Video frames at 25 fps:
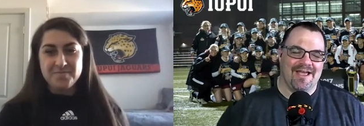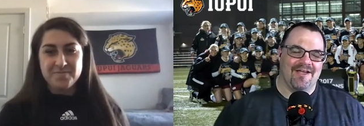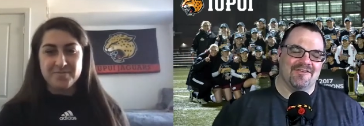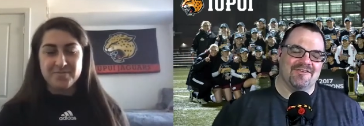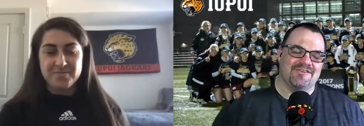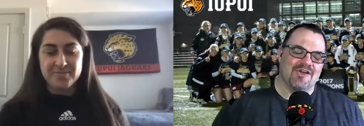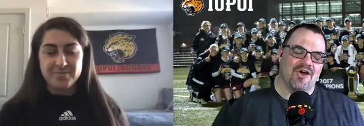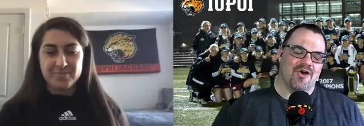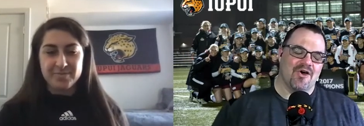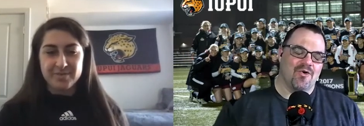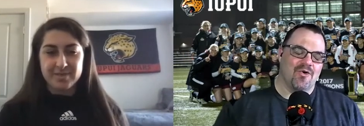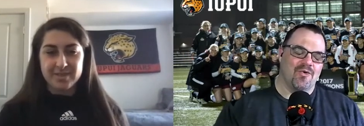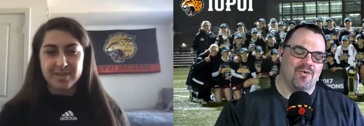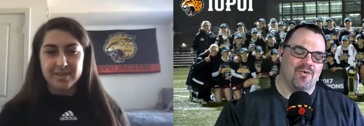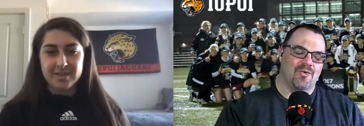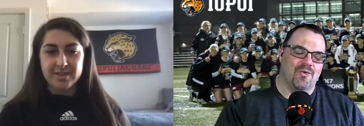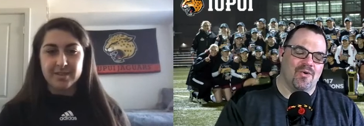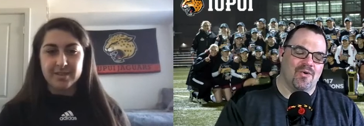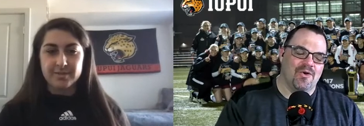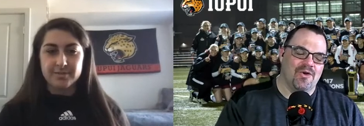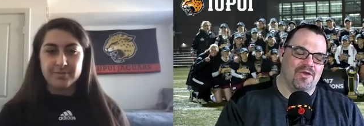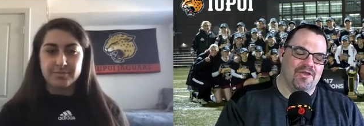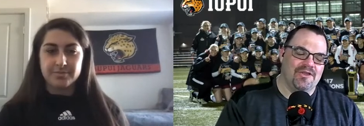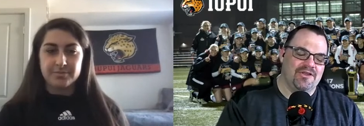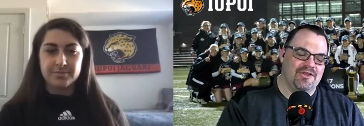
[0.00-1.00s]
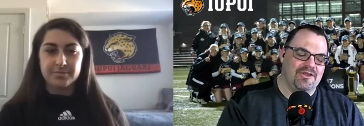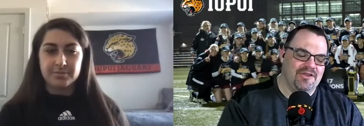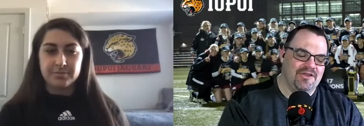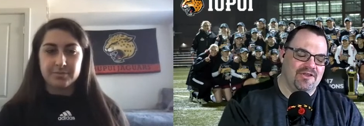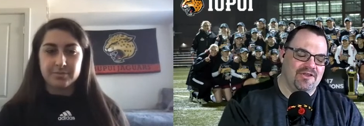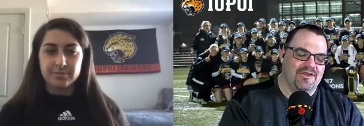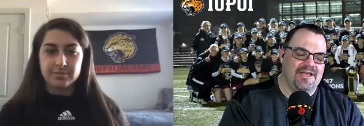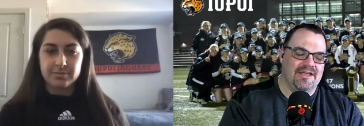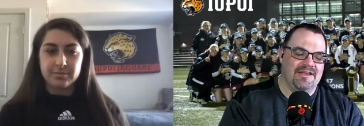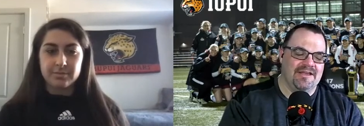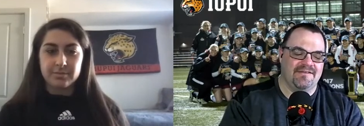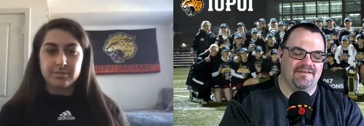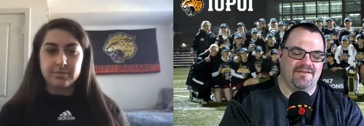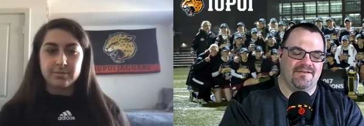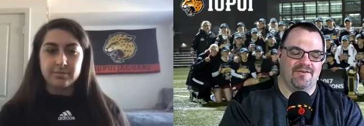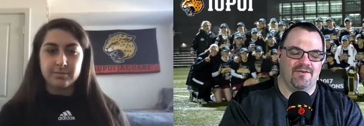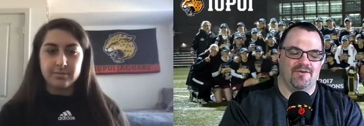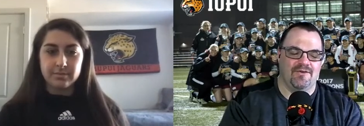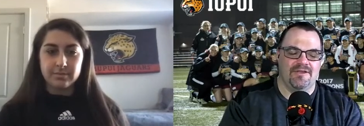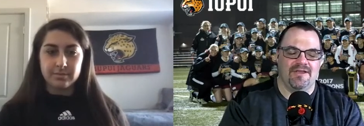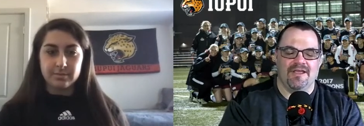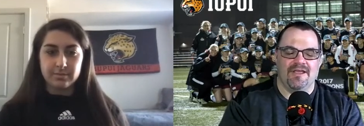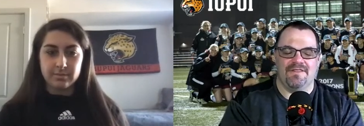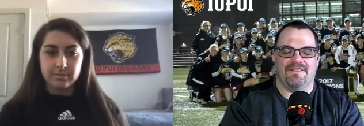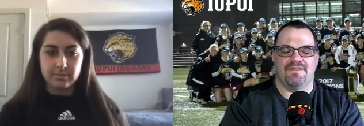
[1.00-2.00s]
Speaker 1: so you, you get to
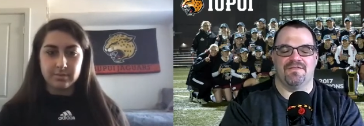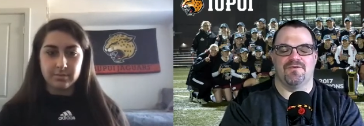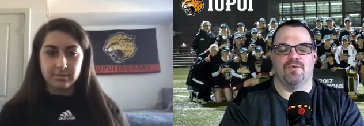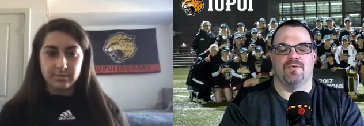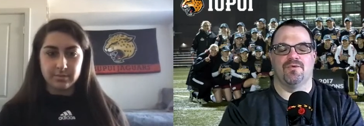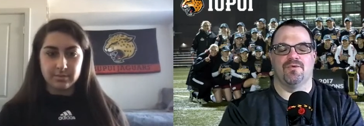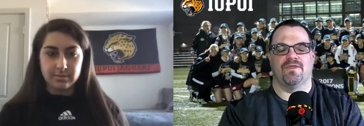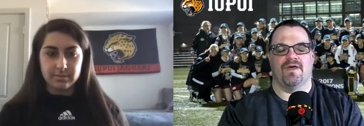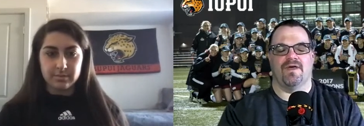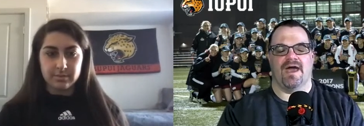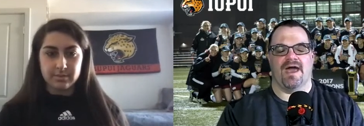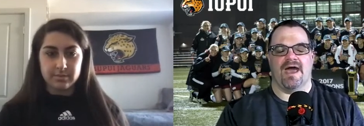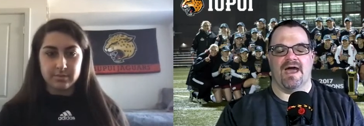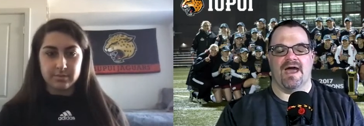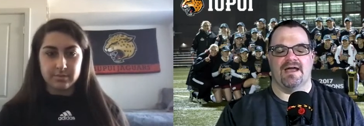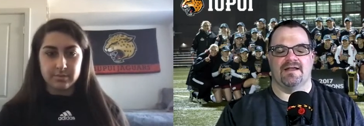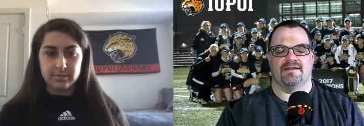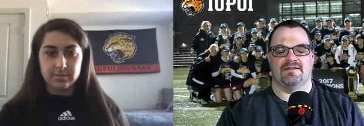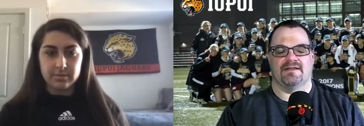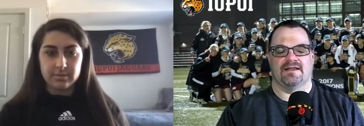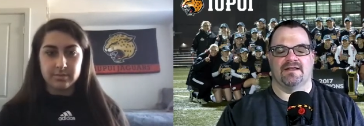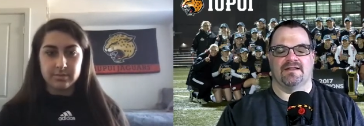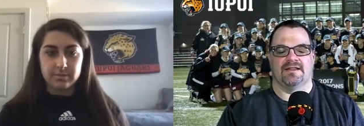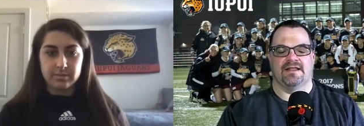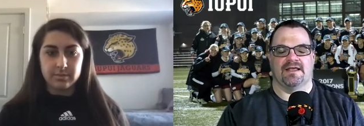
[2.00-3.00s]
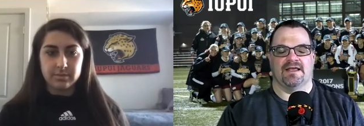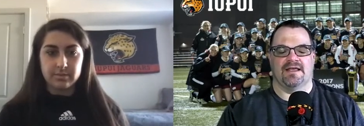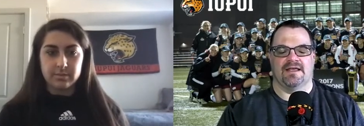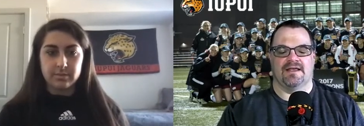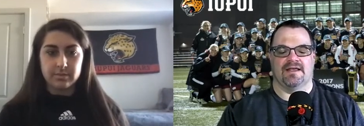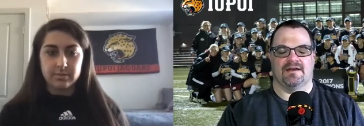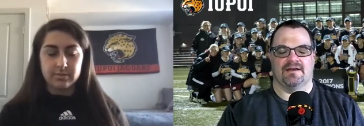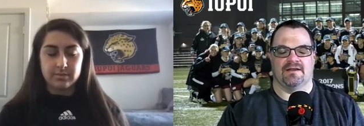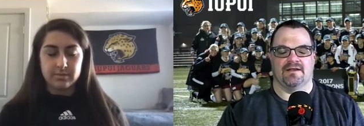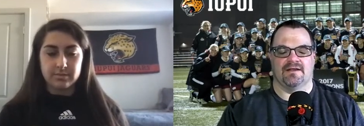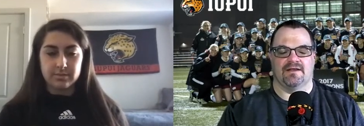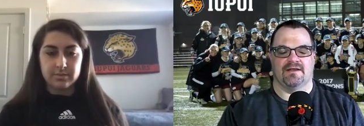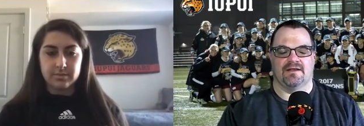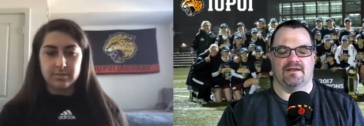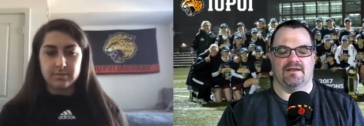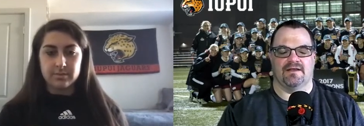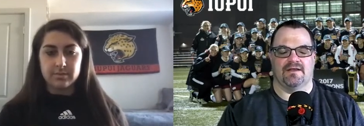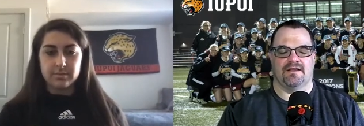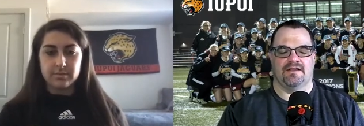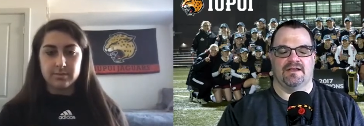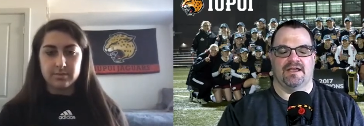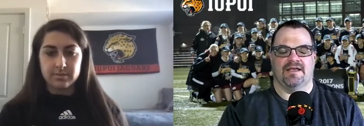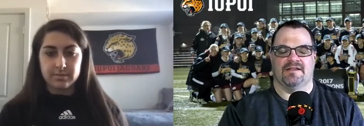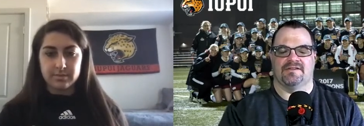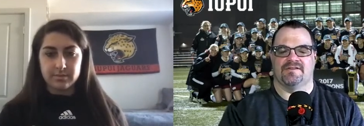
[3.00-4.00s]
you get through that, and then
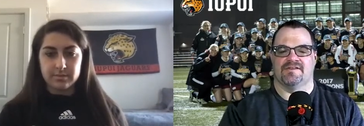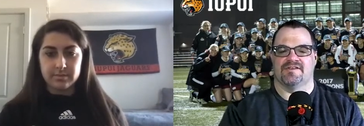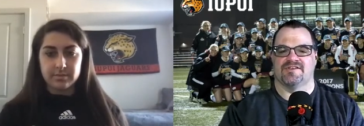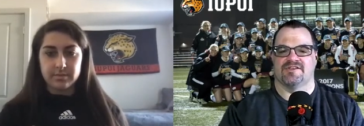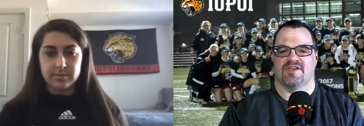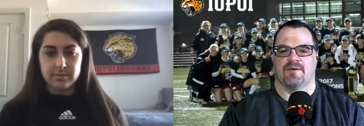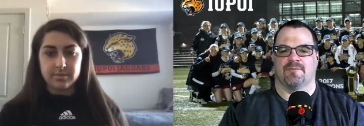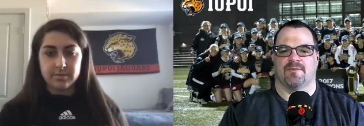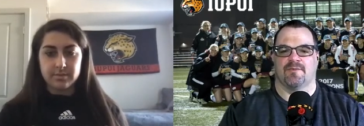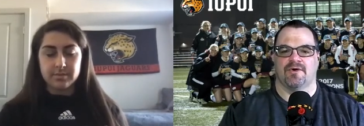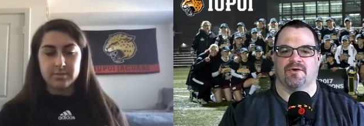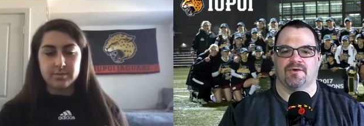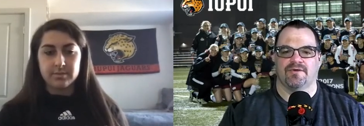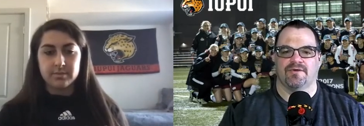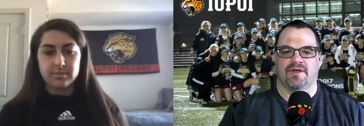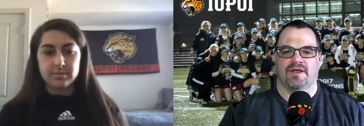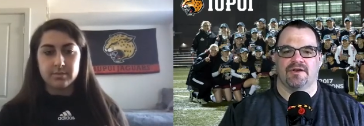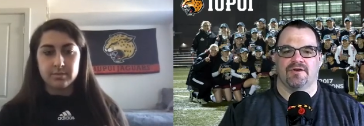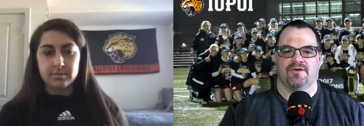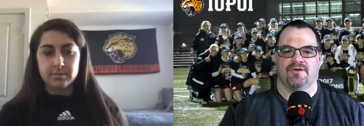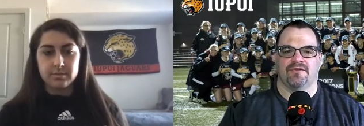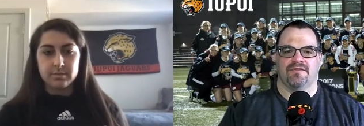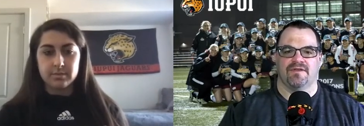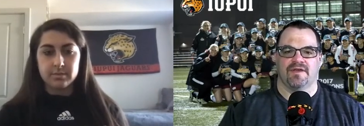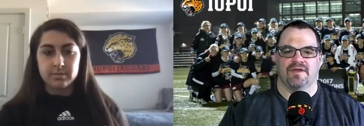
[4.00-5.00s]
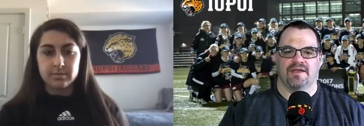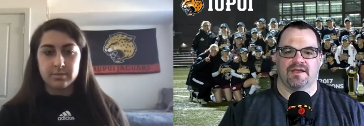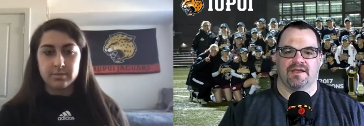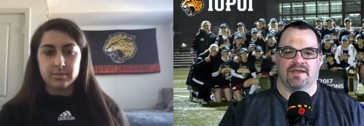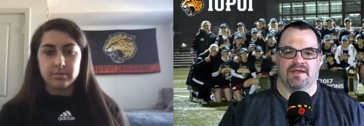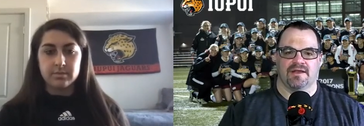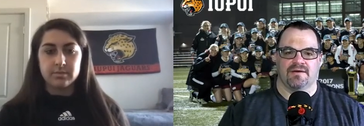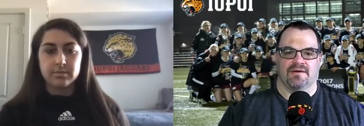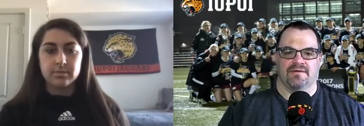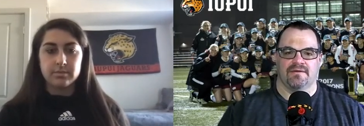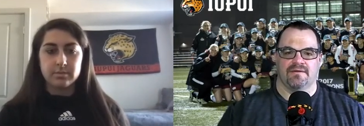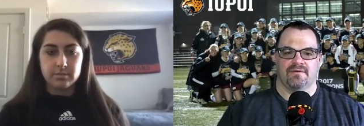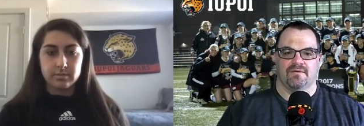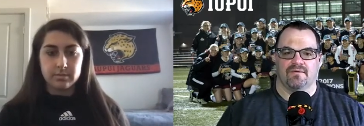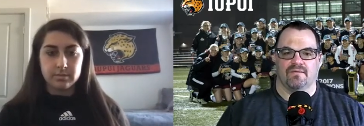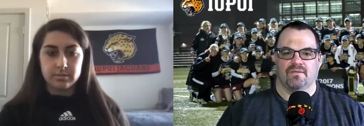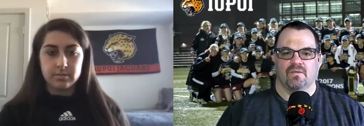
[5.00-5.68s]
you hit the summer and you're thinking,